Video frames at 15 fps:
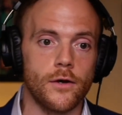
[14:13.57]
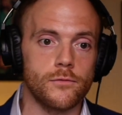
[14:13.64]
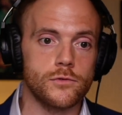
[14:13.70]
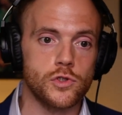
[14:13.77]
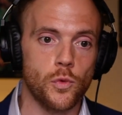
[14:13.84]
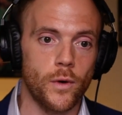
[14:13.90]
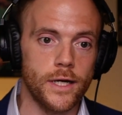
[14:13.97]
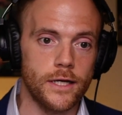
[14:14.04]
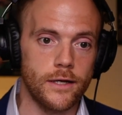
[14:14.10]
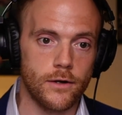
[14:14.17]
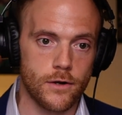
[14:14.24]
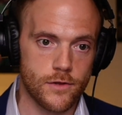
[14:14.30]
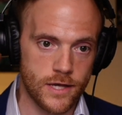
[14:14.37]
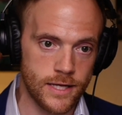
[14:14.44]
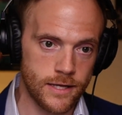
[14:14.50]
20
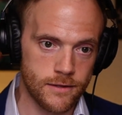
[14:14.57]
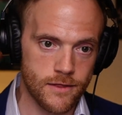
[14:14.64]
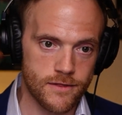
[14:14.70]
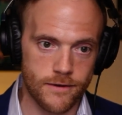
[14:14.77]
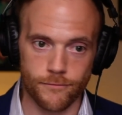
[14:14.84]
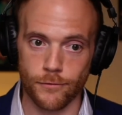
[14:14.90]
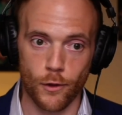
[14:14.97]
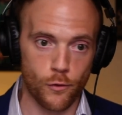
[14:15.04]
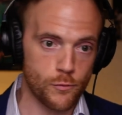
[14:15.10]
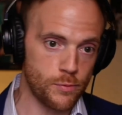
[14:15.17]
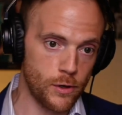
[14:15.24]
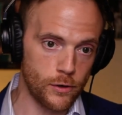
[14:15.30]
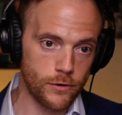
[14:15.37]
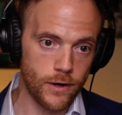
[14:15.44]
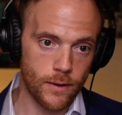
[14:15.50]
years hence, if those
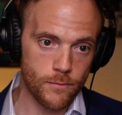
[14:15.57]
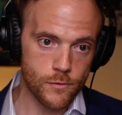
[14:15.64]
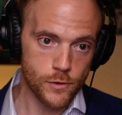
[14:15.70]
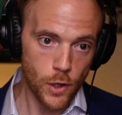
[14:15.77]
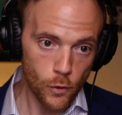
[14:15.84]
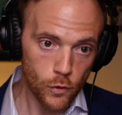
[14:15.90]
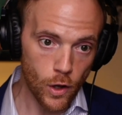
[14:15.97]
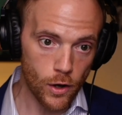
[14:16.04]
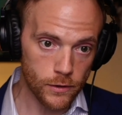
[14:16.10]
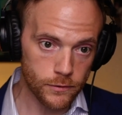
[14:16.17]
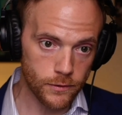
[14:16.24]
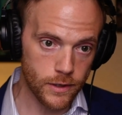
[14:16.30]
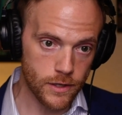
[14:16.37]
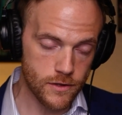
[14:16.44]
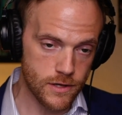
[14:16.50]
programs no
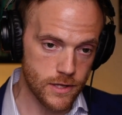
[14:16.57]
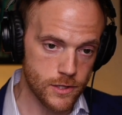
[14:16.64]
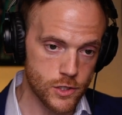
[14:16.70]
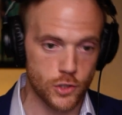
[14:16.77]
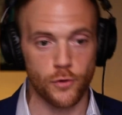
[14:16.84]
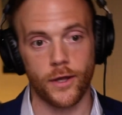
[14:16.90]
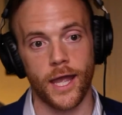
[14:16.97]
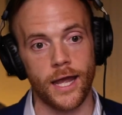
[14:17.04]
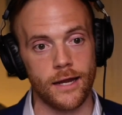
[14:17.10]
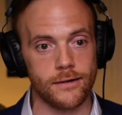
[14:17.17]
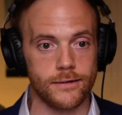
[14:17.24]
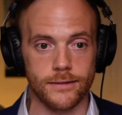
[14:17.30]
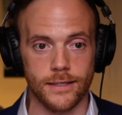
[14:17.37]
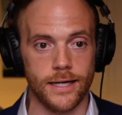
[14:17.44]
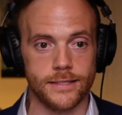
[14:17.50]
longer exist, you can't
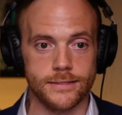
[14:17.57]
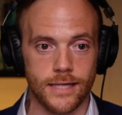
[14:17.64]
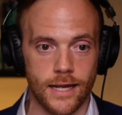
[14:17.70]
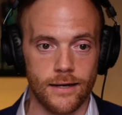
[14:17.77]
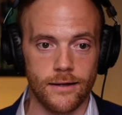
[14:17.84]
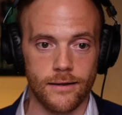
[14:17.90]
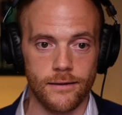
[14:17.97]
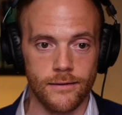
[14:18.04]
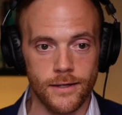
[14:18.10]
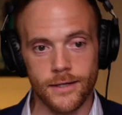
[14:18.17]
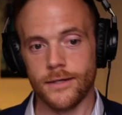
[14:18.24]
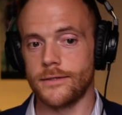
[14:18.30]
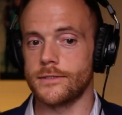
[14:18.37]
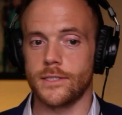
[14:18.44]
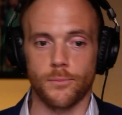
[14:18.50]
collect data
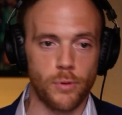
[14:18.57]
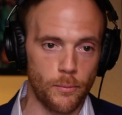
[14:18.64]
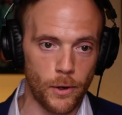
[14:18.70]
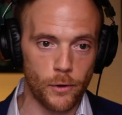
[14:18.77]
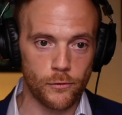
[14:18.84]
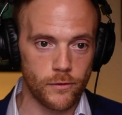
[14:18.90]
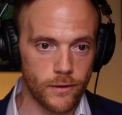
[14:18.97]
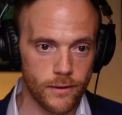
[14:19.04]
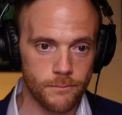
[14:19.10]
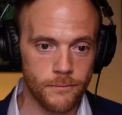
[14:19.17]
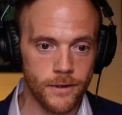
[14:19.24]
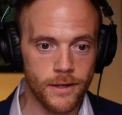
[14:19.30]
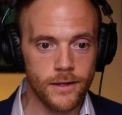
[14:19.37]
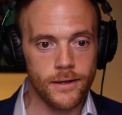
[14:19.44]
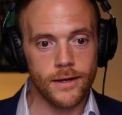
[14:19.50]
to promote them.
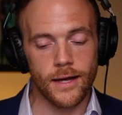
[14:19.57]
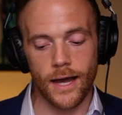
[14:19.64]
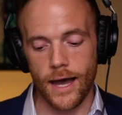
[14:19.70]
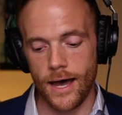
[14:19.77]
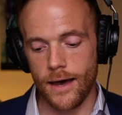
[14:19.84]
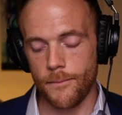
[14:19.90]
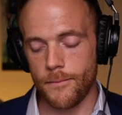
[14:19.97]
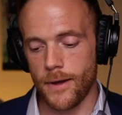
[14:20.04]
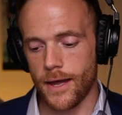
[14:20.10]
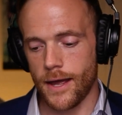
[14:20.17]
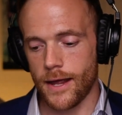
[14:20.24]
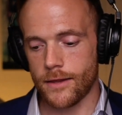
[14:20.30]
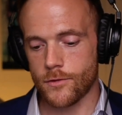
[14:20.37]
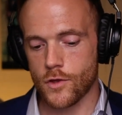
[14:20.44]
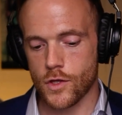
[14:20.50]

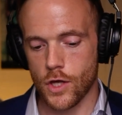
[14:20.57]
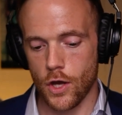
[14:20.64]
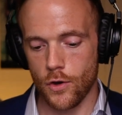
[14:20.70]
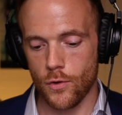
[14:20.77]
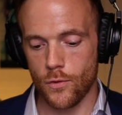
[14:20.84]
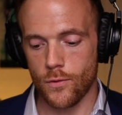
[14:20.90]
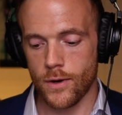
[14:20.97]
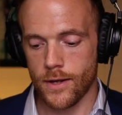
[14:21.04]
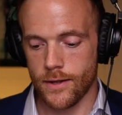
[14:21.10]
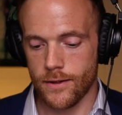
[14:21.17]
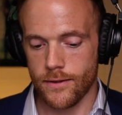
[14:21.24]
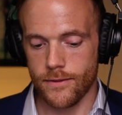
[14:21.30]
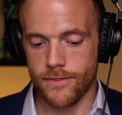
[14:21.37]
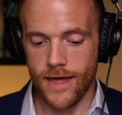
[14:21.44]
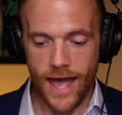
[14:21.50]
And so
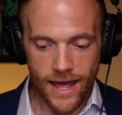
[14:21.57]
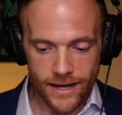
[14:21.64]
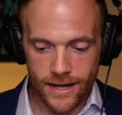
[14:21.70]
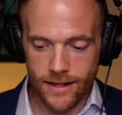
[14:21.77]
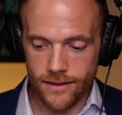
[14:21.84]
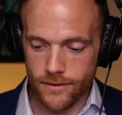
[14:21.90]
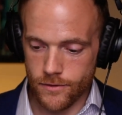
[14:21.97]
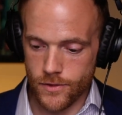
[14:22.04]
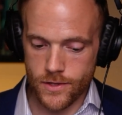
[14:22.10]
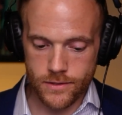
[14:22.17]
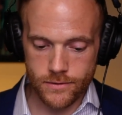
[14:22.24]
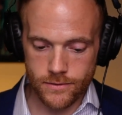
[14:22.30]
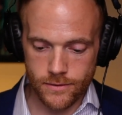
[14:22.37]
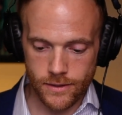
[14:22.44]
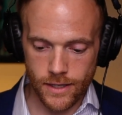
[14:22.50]
that is
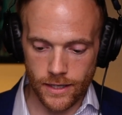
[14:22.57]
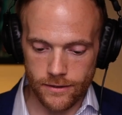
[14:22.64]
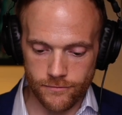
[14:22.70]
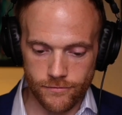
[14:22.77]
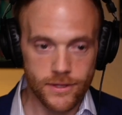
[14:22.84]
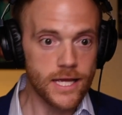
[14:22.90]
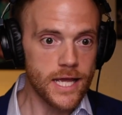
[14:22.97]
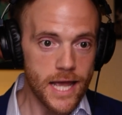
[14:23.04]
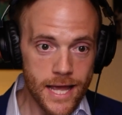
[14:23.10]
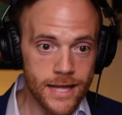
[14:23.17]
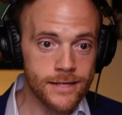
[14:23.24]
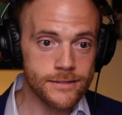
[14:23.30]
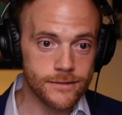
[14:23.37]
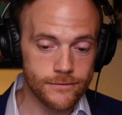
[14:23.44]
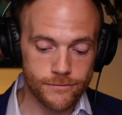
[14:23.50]
kind of the
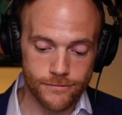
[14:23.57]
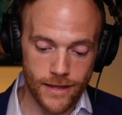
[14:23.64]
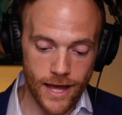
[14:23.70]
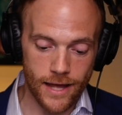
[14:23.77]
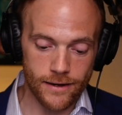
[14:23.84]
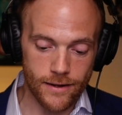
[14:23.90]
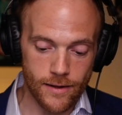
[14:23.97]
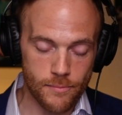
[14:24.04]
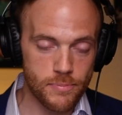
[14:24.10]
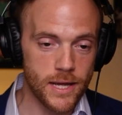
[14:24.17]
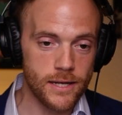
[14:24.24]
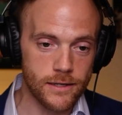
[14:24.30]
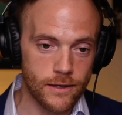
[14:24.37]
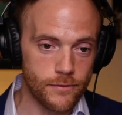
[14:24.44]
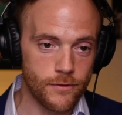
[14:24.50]
end of that
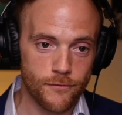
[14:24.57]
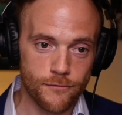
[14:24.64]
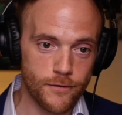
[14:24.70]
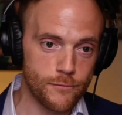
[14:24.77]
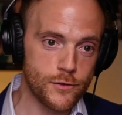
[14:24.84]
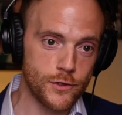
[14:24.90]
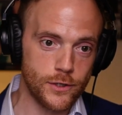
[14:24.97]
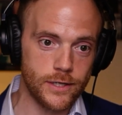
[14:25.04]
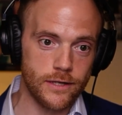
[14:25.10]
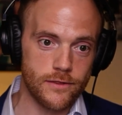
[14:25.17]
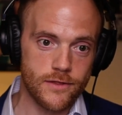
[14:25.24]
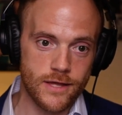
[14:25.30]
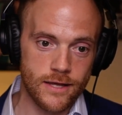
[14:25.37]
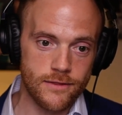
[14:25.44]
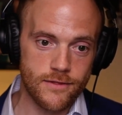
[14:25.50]
opinion. The Fifth Circuit
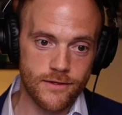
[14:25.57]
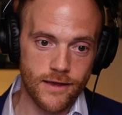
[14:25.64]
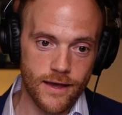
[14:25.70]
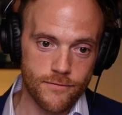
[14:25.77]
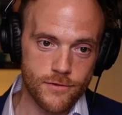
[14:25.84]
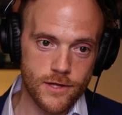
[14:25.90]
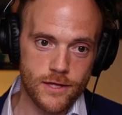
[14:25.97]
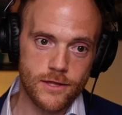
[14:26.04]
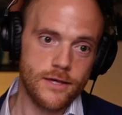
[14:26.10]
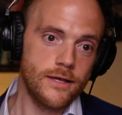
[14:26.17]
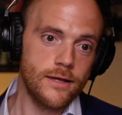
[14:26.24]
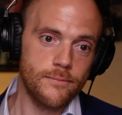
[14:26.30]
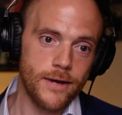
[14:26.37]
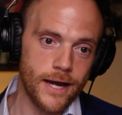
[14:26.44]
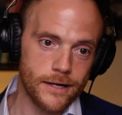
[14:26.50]
sends the
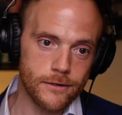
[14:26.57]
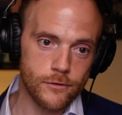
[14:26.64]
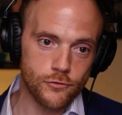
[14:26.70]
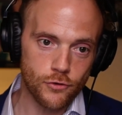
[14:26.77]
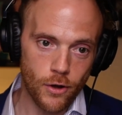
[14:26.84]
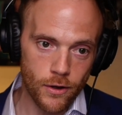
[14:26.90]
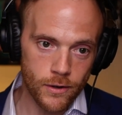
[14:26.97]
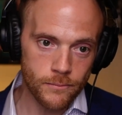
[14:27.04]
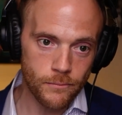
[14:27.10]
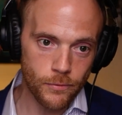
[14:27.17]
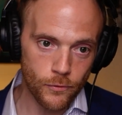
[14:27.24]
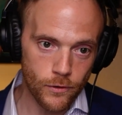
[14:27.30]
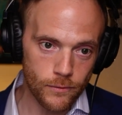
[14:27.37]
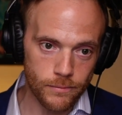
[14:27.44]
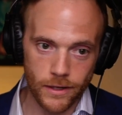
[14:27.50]
FCC back to the drawing
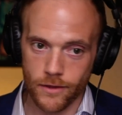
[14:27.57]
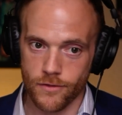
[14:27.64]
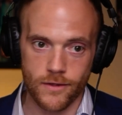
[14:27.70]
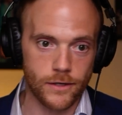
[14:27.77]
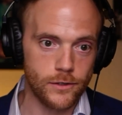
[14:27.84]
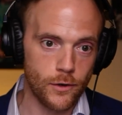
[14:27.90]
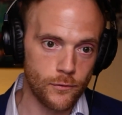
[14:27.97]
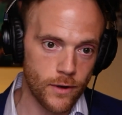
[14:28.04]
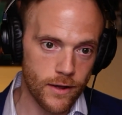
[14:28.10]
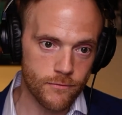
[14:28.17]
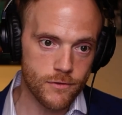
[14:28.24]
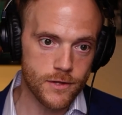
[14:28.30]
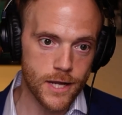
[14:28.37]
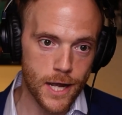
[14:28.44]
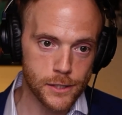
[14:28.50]
board because they don't have
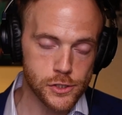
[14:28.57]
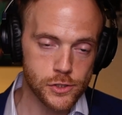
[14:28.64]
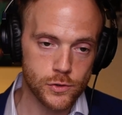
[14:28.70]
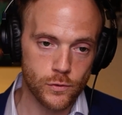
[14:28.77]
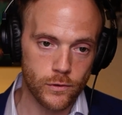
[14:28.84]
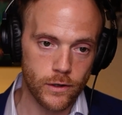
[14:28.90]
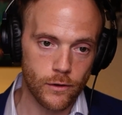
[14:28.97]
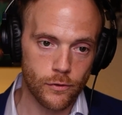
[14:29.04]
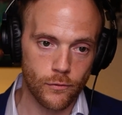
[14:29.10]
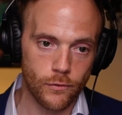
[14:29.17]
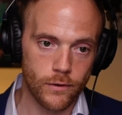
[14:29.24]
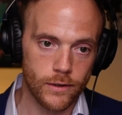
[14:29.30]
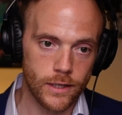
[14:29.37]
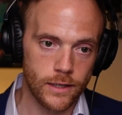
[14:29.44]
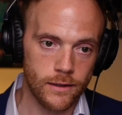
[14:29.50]
statutory
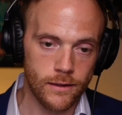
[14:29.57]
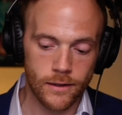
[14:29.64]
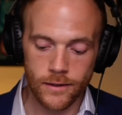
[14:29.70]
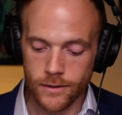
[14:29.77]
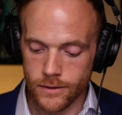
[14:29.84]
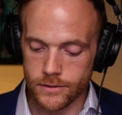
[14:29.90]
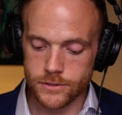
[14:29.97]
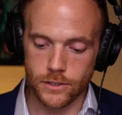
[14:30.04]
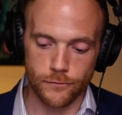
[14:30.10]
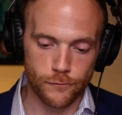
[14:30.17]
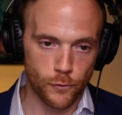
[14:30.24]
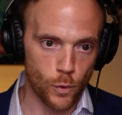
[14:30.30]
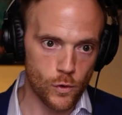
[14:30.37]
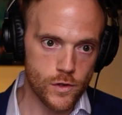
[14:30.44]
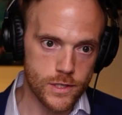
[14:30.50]
authority to
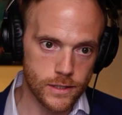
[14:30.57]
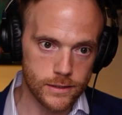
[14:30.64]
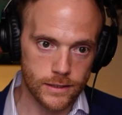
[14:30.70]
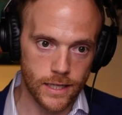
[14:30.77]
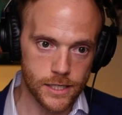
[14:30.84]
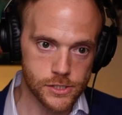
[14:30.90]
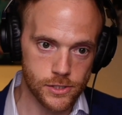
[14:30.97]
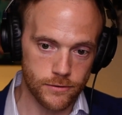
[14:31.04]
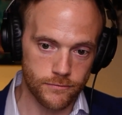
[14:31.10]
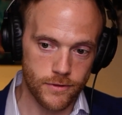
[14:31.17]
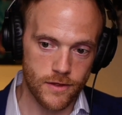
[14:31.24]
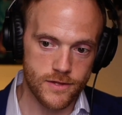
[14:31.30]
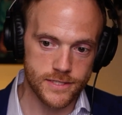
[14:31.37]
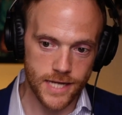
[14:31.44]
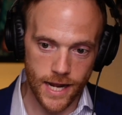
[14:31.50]
force the collection of
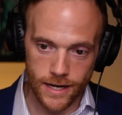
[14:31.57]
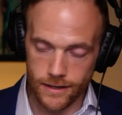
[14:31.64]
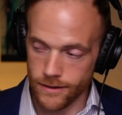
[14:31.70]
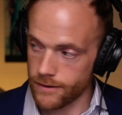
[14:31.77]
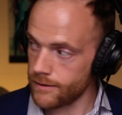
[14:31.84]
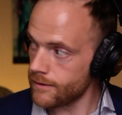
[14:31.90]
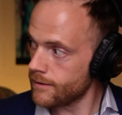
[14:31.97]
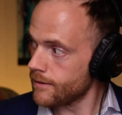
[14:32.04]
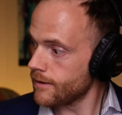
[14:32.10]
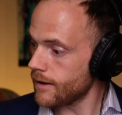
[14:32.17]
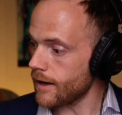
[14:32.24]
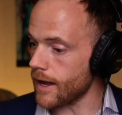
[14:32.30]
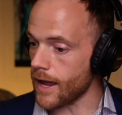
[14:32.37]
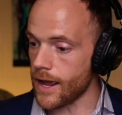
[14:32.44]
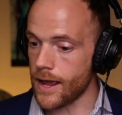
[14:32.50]
this data.
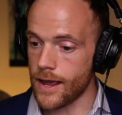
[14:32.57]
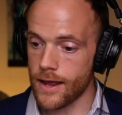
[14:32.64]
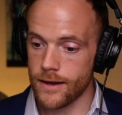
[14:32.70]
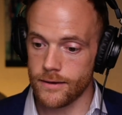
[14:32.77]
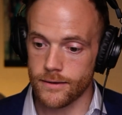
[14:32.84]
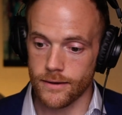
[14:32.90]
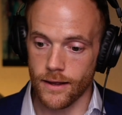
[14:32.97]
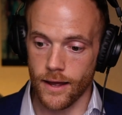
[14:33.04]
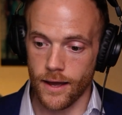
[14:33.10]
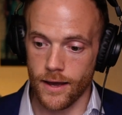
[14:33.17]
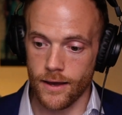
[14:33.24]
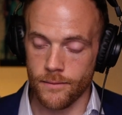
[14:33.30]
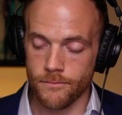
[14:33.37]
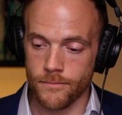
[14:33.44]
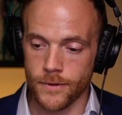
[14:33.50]
And,
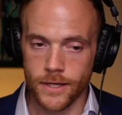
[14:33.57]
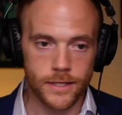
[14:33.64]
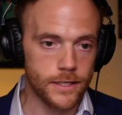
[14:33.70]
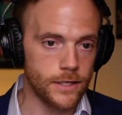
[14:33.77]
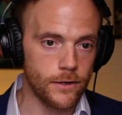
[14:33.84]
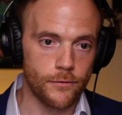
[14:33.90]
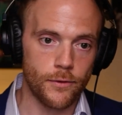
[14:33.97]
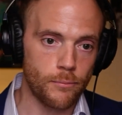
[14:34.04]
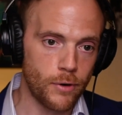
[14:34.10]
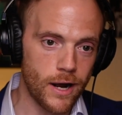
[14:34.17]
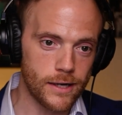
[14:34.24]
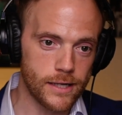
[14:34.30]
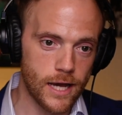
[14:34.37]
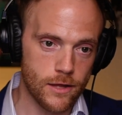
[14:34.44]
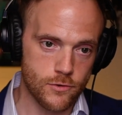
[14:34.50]
the
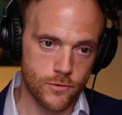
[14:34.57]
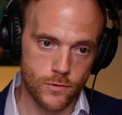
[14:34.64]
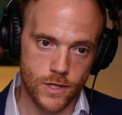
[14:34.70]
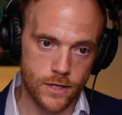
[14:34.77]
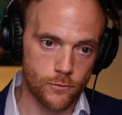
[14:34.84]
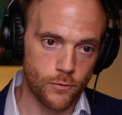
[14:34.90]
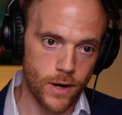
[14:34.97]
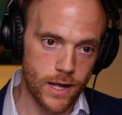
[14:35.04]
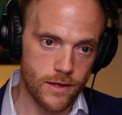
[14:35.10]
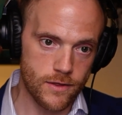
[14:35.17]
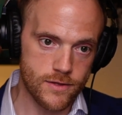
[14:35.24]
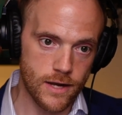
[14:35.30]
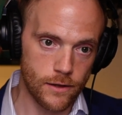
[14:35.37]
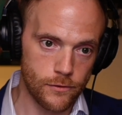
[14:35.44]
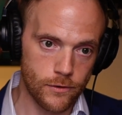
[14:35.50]
broadcasters had raised
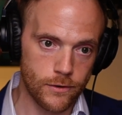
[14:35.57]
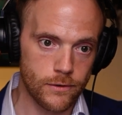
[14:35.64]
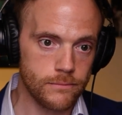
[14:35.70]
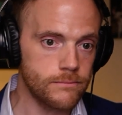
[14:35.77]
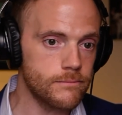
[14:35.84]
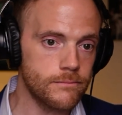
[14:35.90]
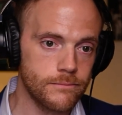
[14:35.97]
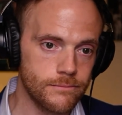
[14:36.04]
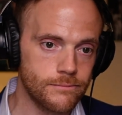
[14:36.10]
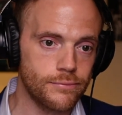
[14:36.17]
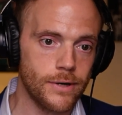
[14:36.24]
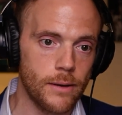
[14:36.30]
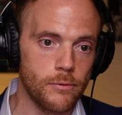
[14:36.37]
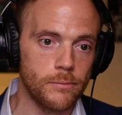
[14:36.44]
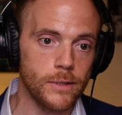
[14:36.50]
other
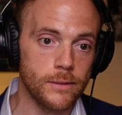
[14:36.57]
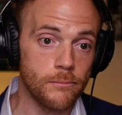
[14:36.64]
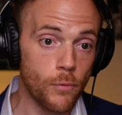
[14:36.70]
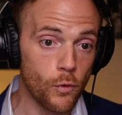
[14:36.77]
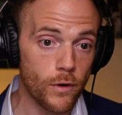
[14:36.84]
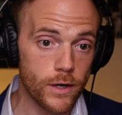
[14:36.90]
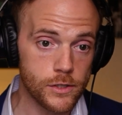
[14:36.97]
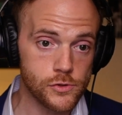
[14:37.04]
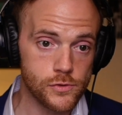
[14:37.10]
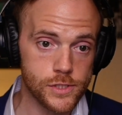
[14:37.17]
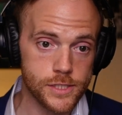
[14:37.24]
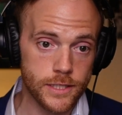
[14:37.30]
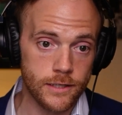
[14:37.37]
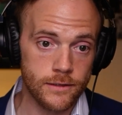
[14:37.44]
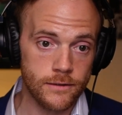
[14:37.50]
probably more
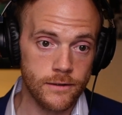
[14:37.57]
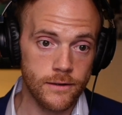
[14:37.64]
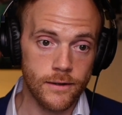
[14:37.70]
interesting